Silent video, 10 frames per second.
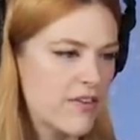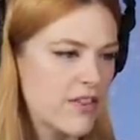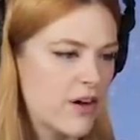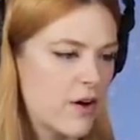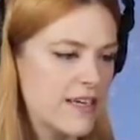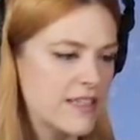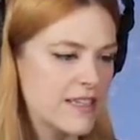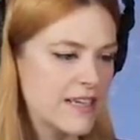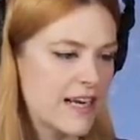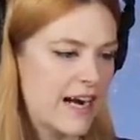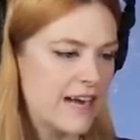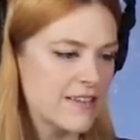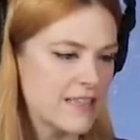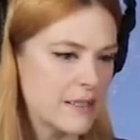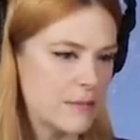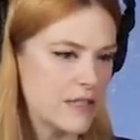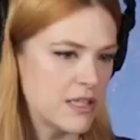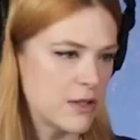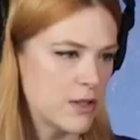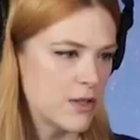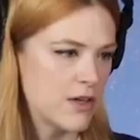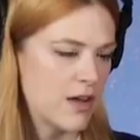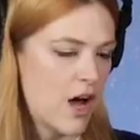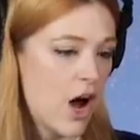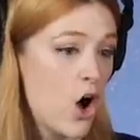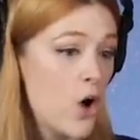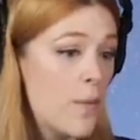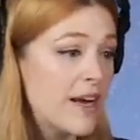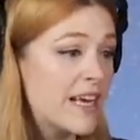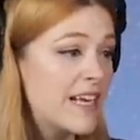even though I didn't ask him to. Oh, but